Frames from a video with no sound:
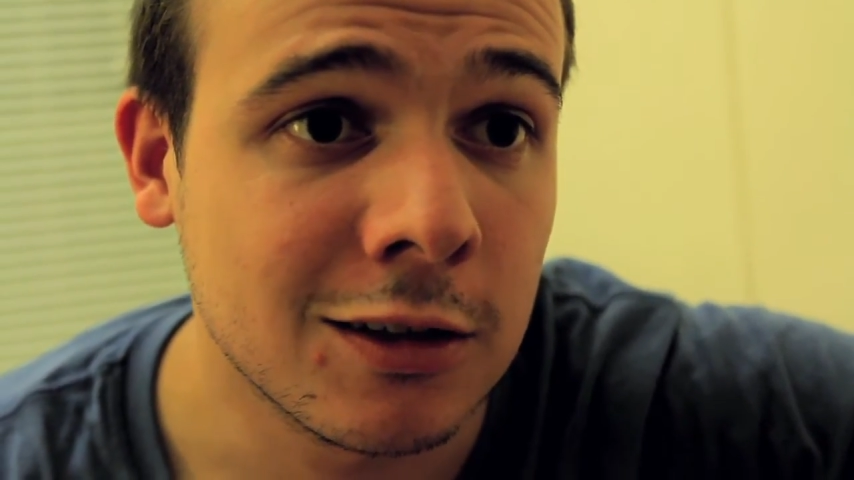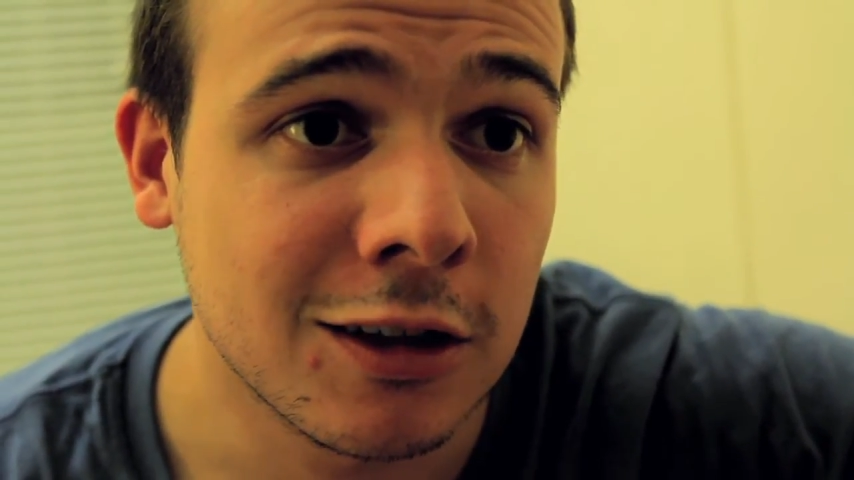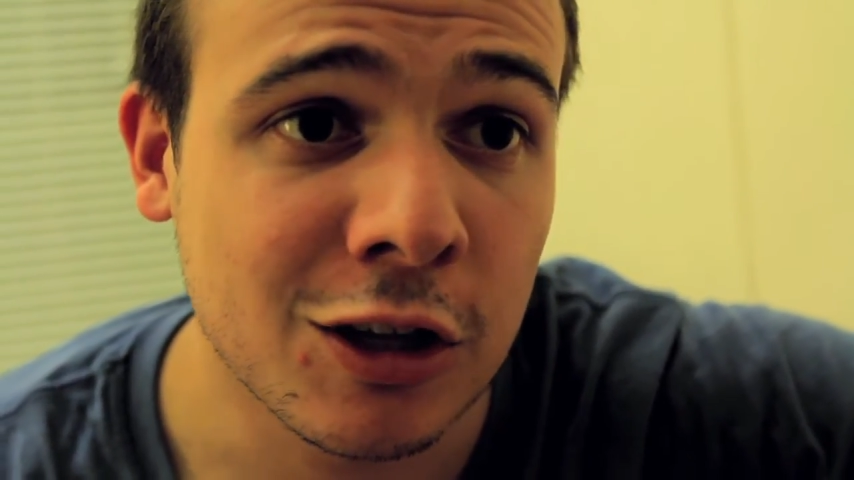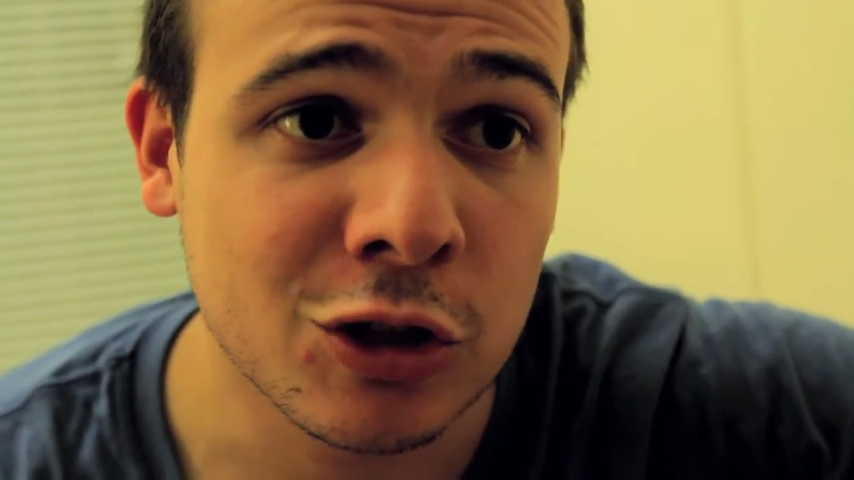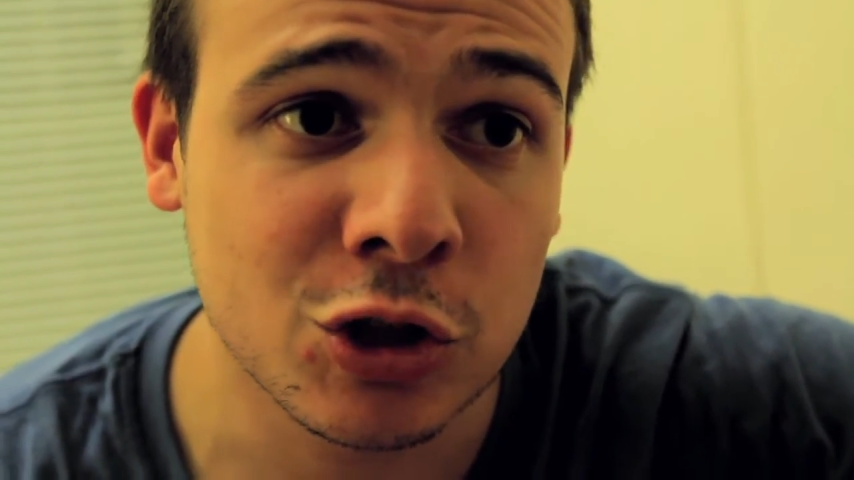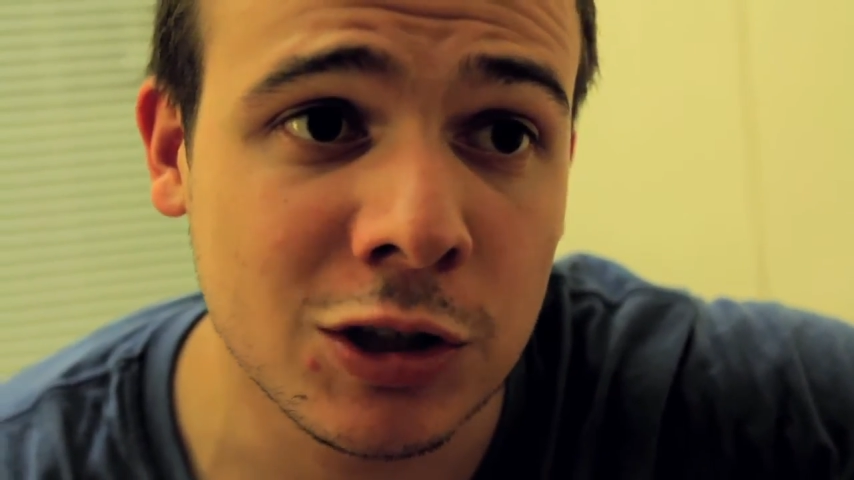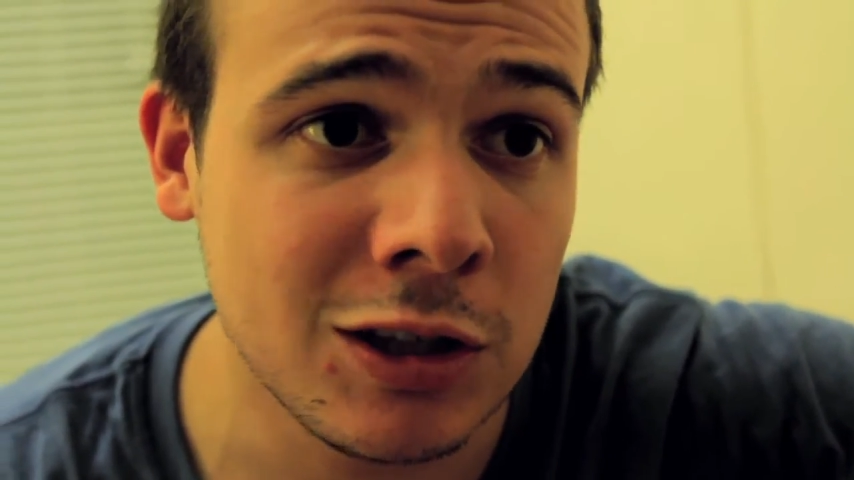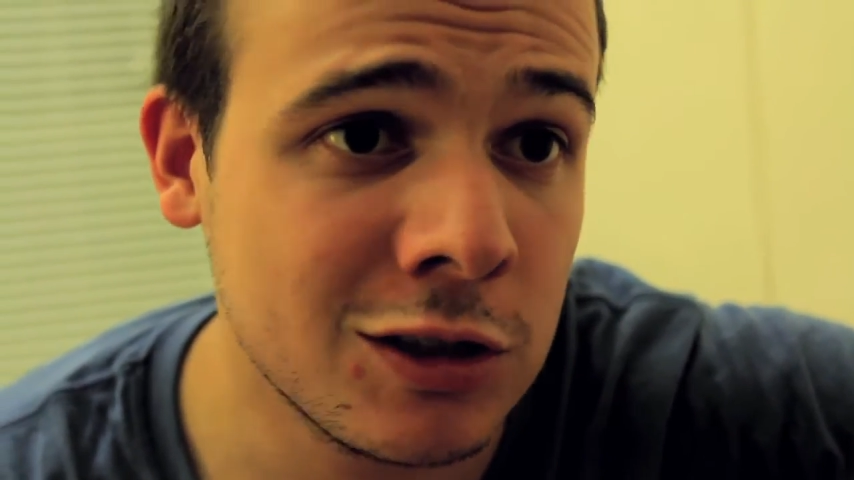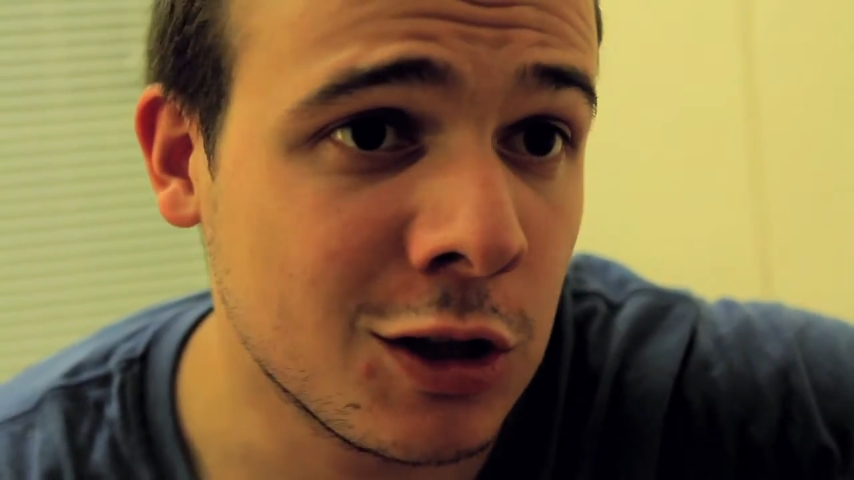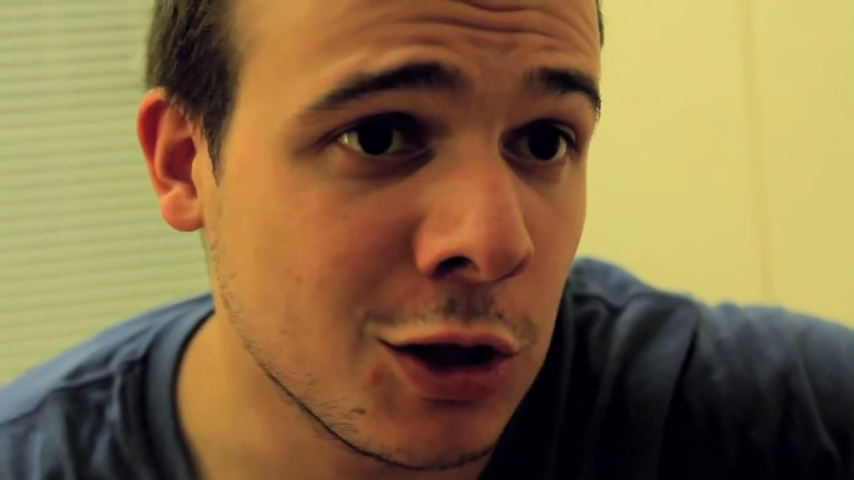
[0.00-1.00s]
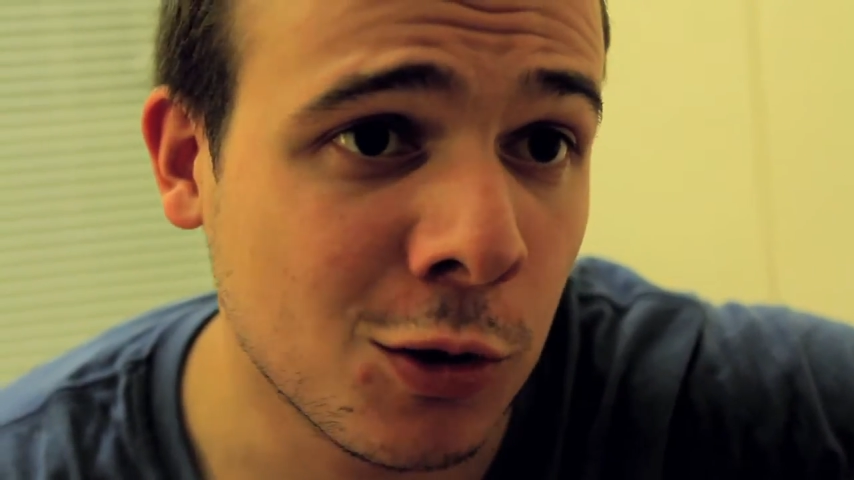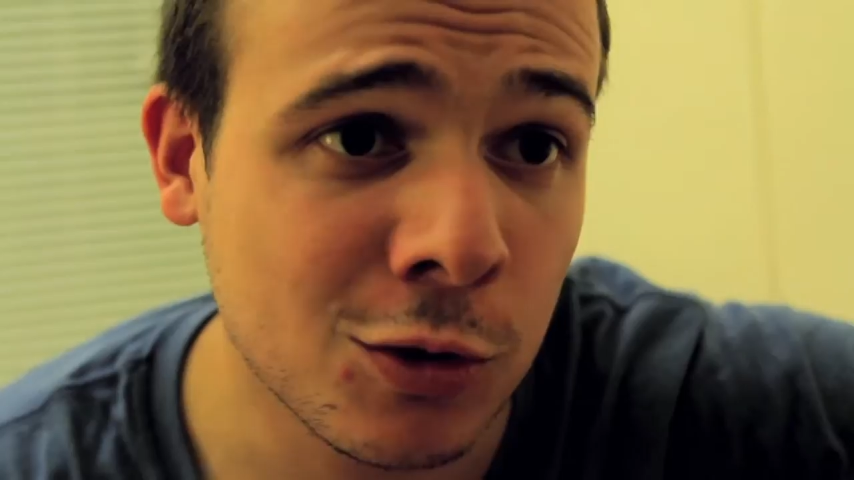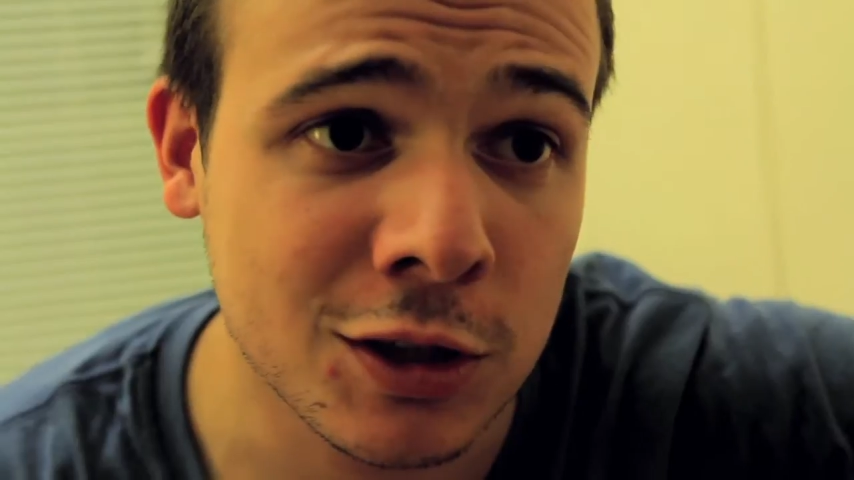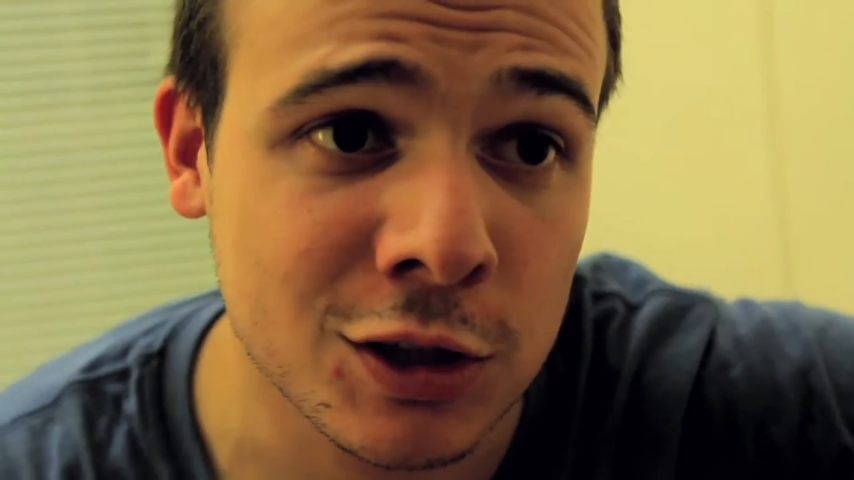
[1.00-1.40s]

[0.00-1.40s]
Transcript: And she's the only